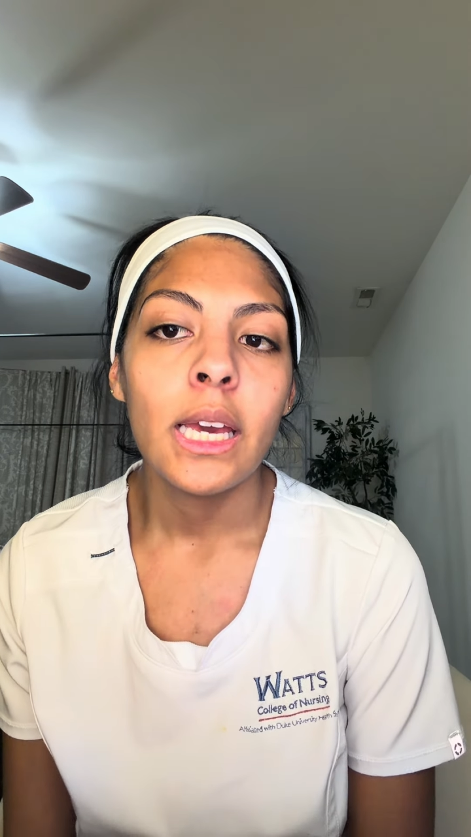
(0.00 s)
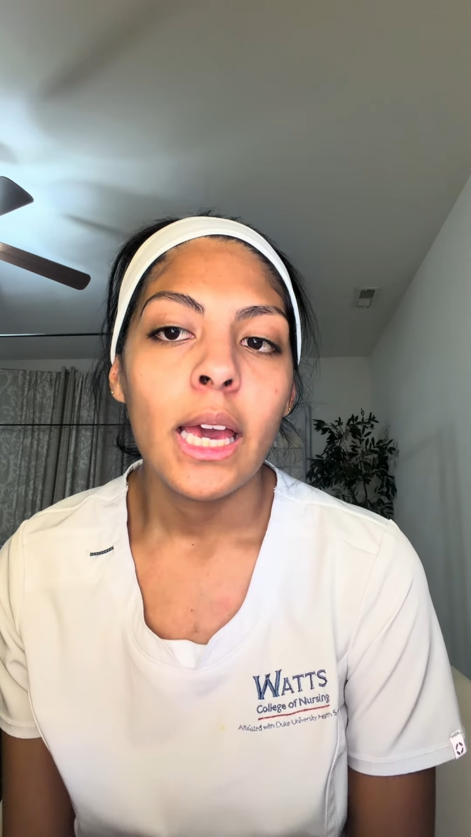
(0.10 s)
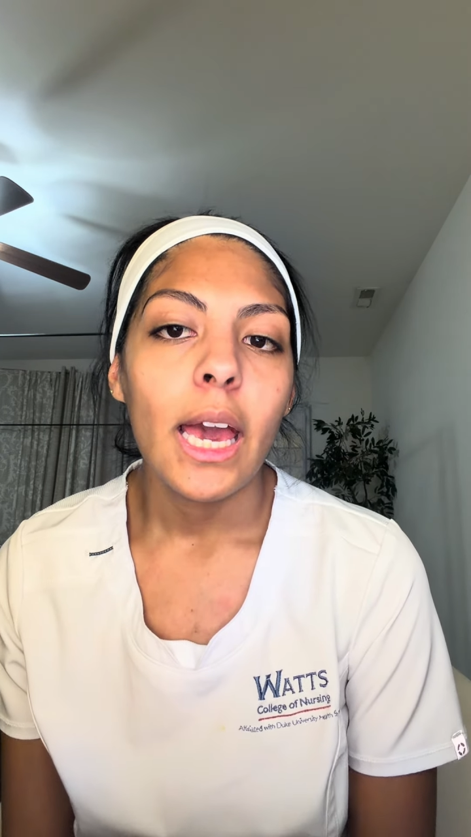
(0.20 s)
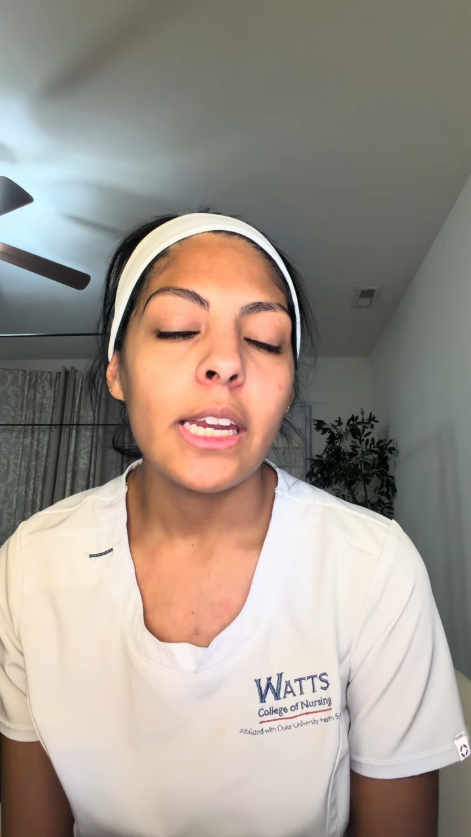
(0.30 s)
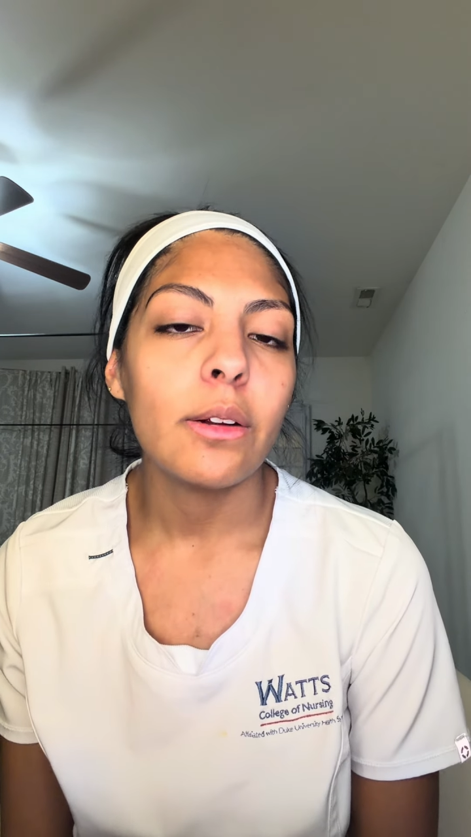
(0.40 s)

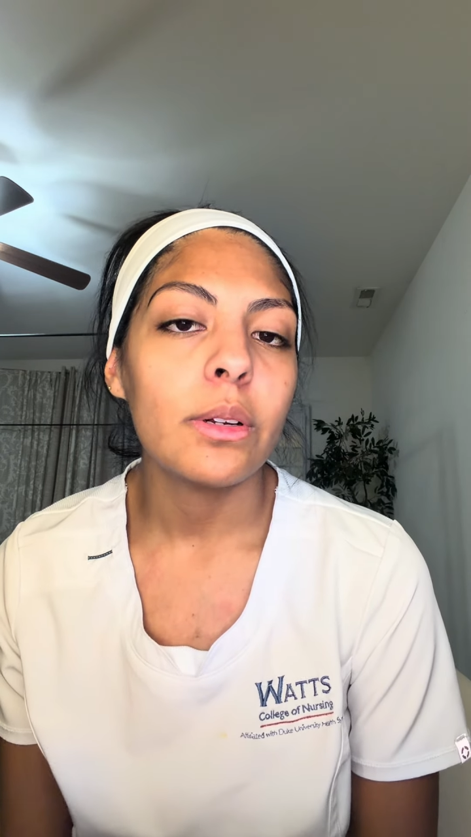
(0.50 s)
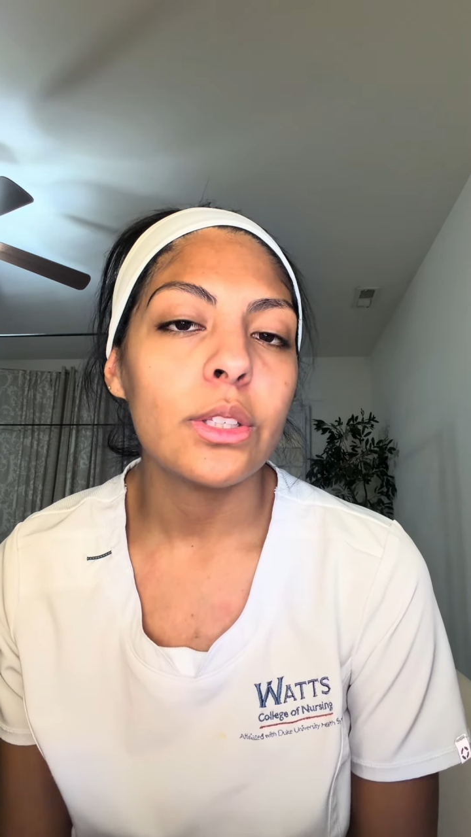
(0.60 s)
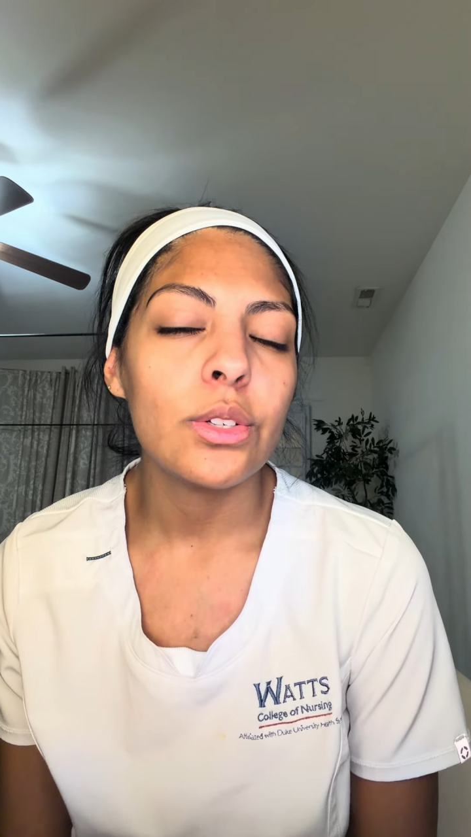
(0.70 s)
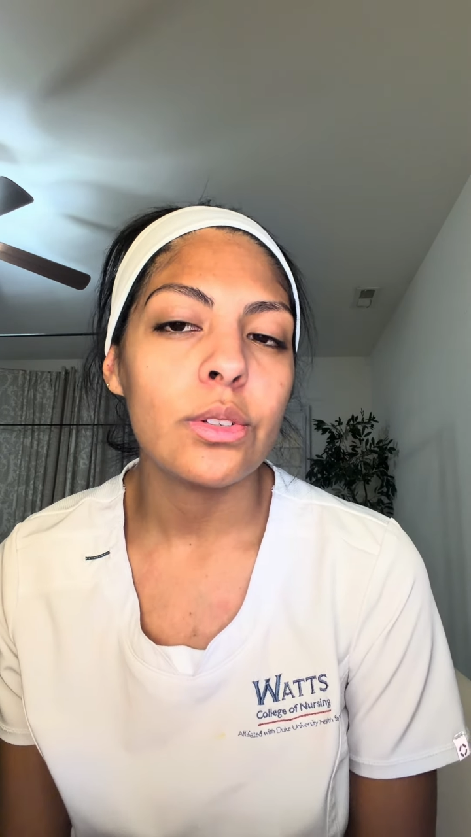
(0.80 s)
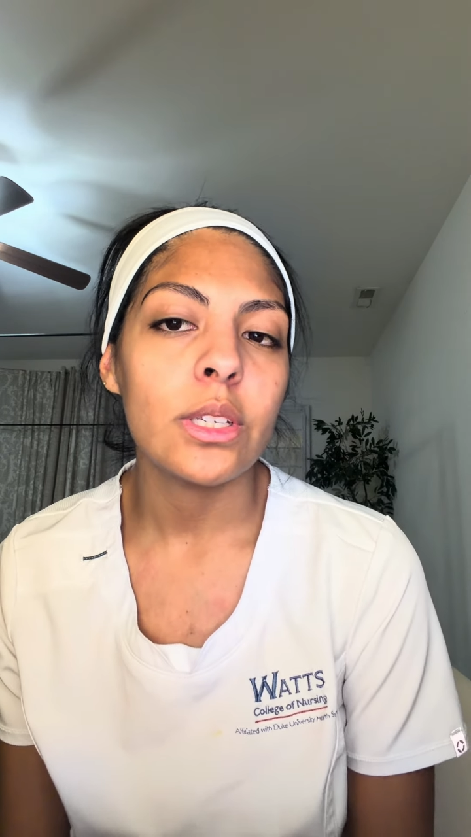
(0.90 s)
and it
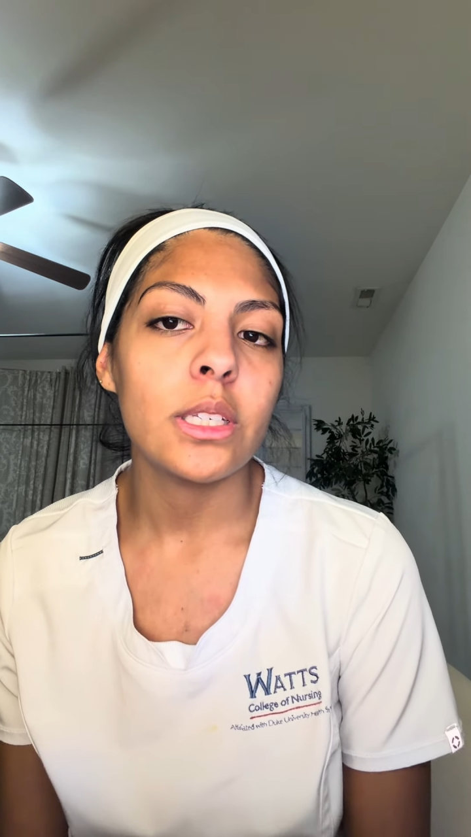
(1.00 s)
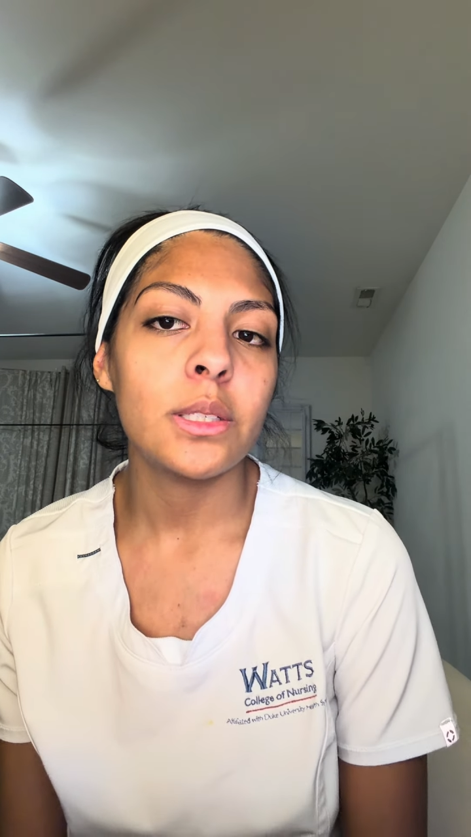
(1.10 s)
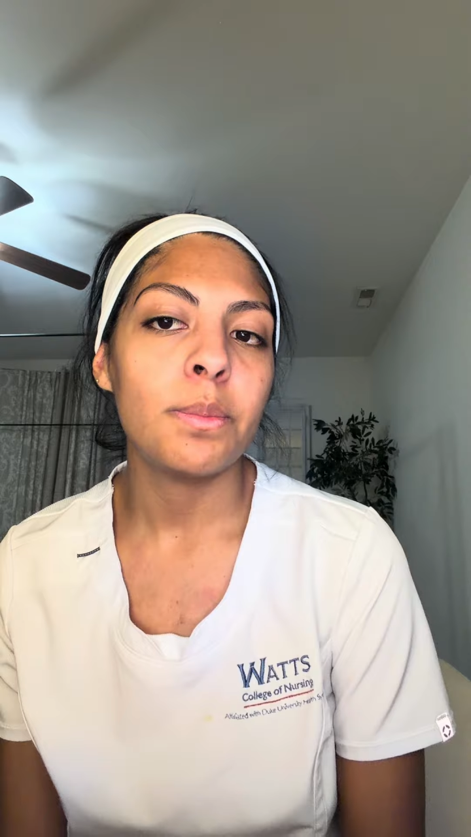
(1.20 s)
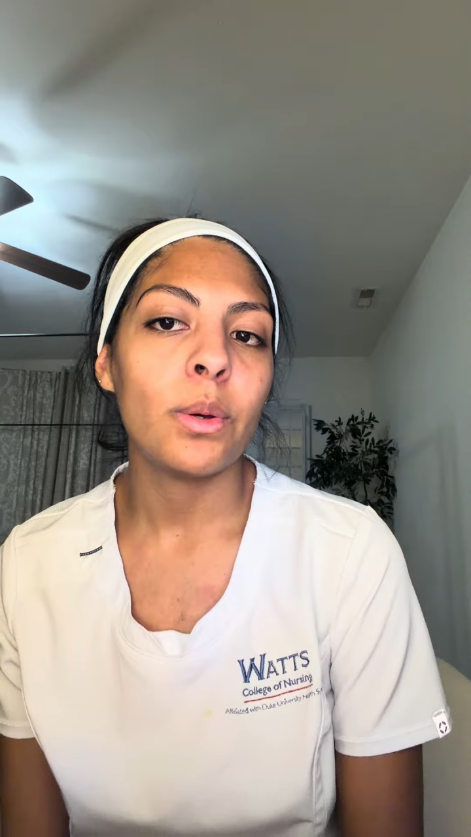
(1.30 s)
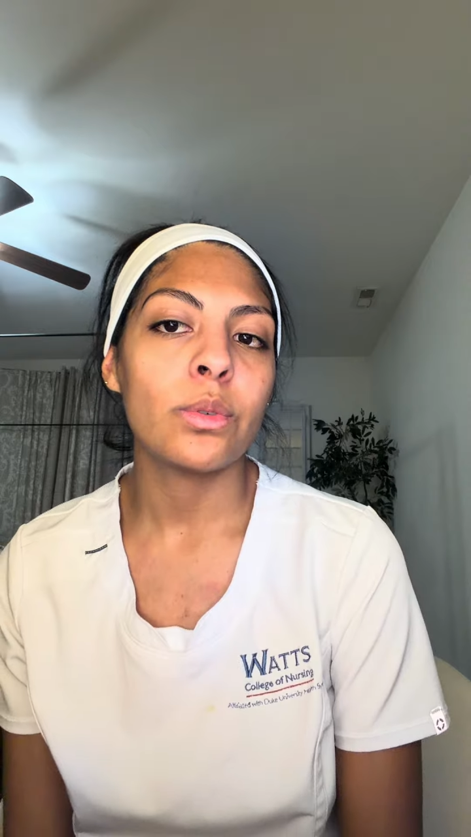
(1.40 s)
reduces
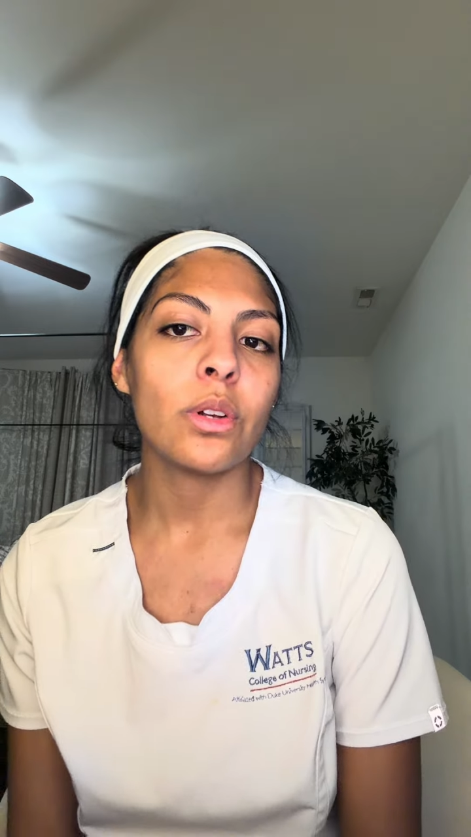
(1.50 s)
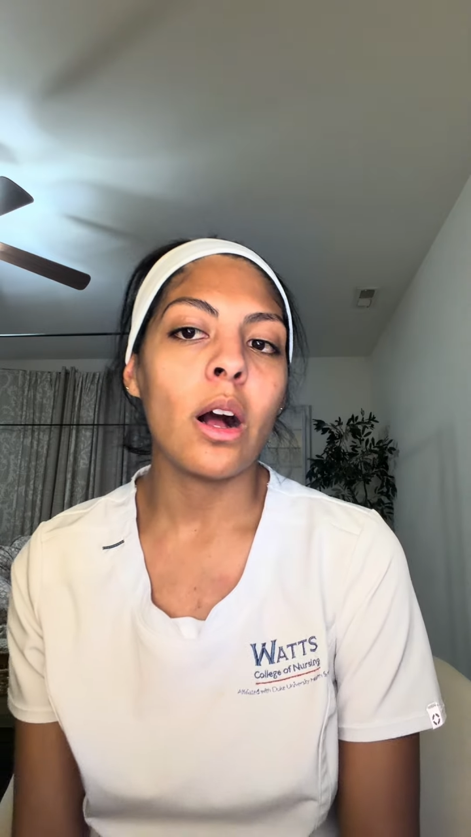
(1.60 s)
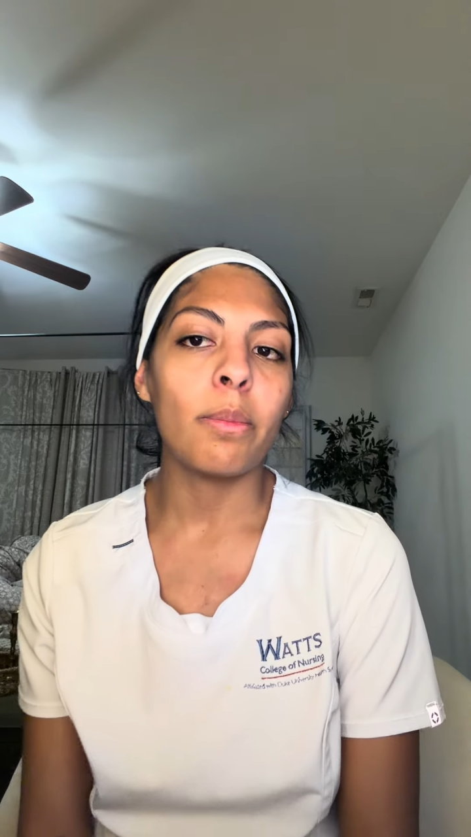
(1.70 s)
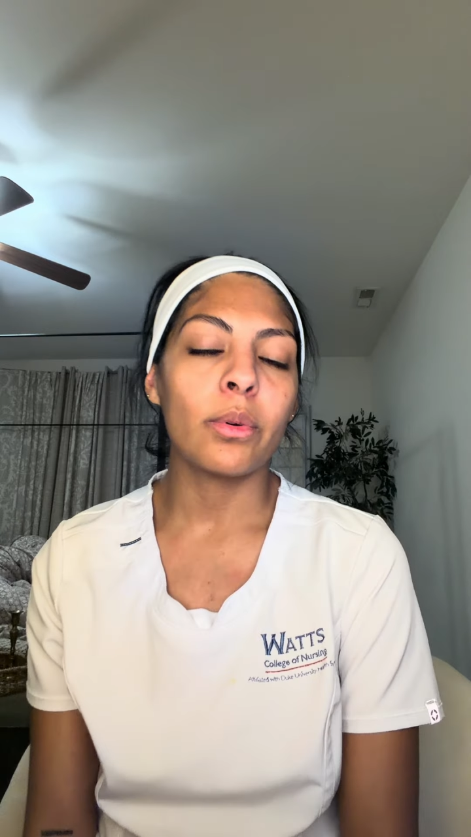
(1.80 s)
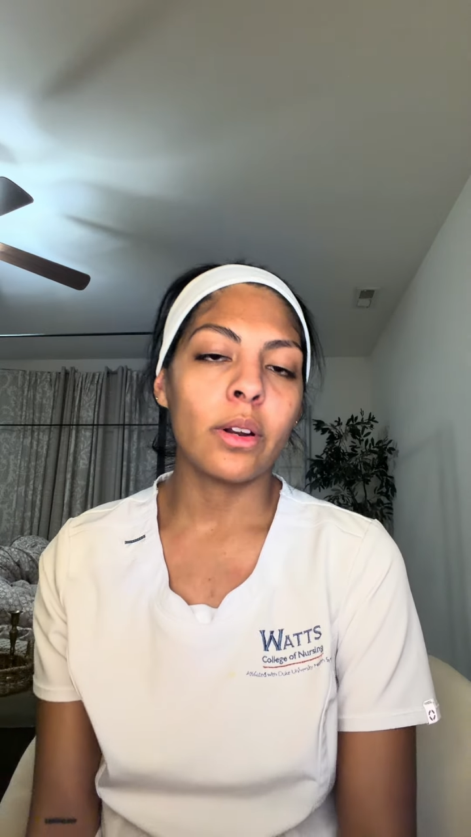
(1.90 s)

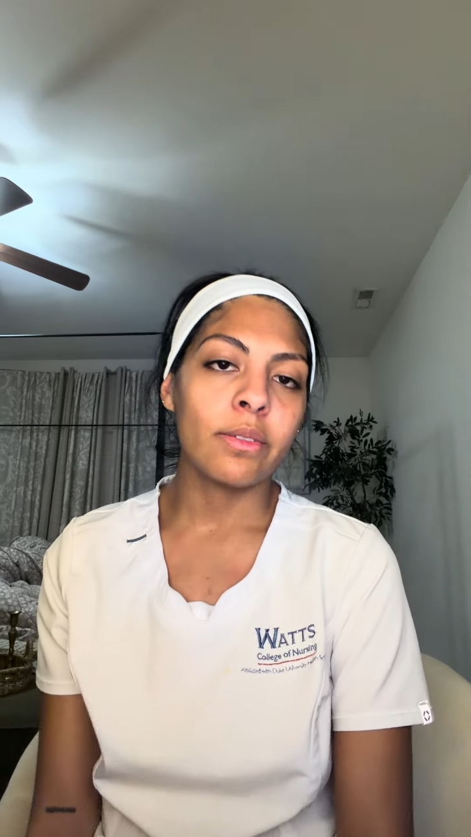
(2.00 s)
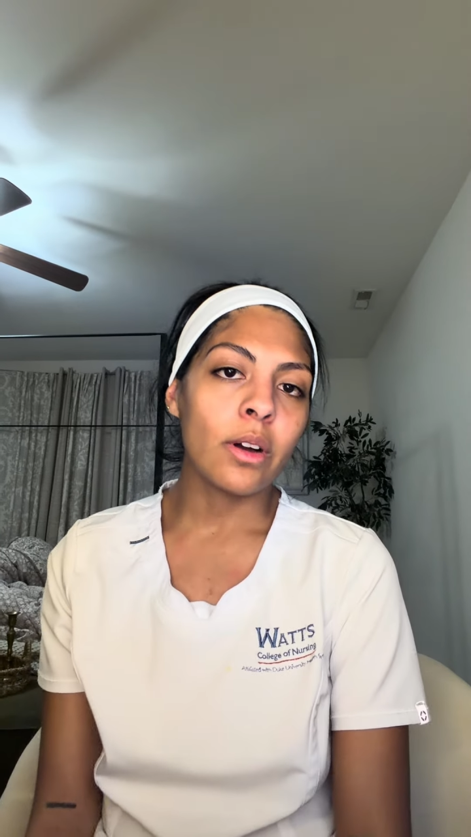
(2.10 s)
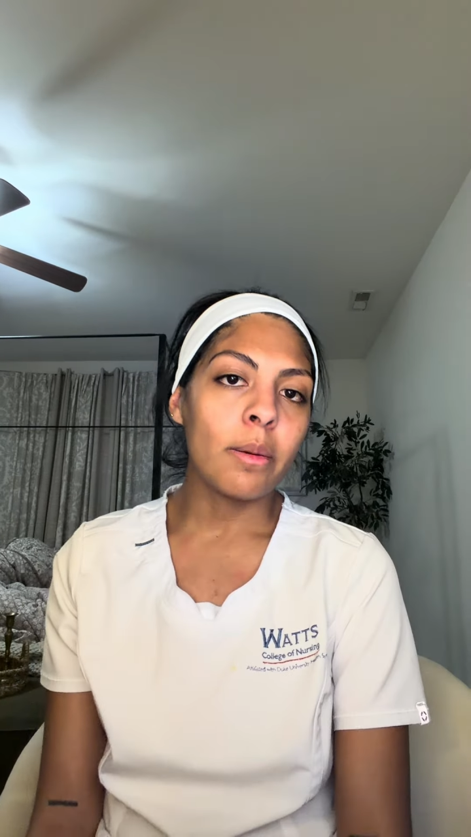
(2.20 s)
post-operative